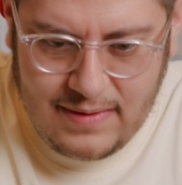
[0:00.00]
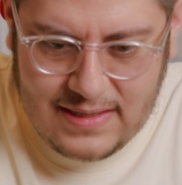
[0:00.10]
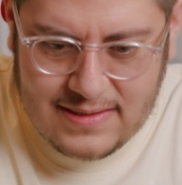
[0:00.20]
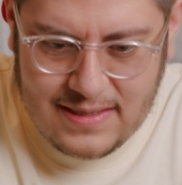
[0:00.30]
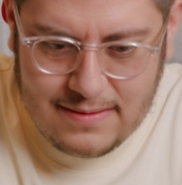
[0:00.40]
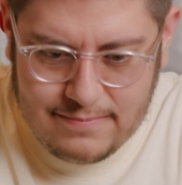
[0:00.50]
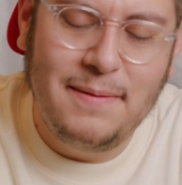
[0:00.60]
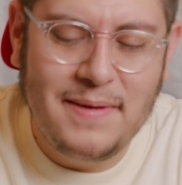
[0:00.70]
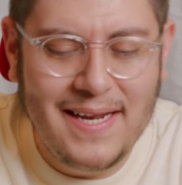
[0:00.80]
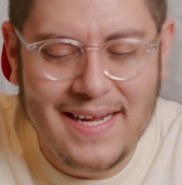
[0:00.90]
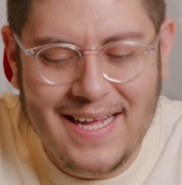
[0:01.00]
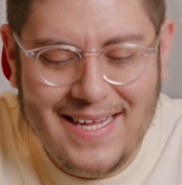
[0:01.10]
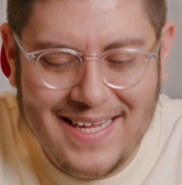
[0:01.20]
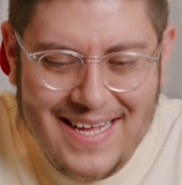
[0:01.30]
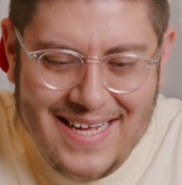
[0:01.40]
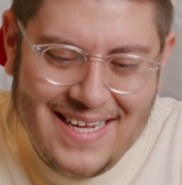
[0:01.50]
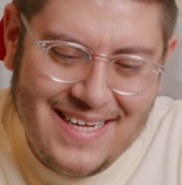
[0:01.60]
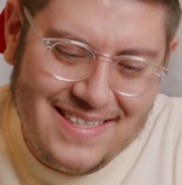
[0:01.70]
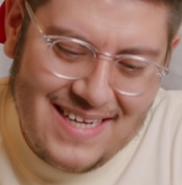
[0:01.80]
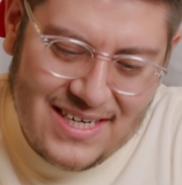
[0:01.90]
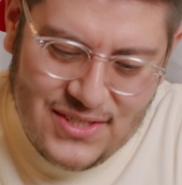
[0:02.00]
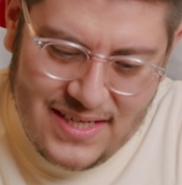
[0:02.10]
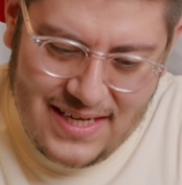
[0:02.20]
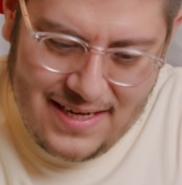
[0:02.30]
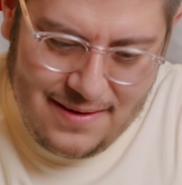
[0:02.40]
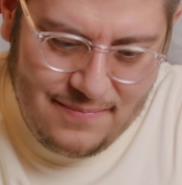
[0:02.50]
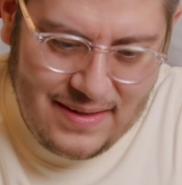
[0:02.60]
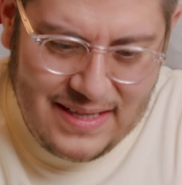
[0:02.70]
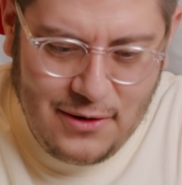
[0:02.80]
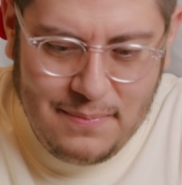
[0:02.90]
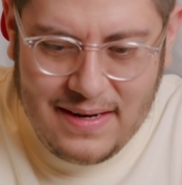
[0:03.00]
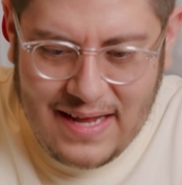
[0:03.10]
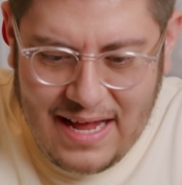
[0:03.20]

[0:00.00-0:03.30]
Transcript: That's it. I'm kidding. It's actually a little bit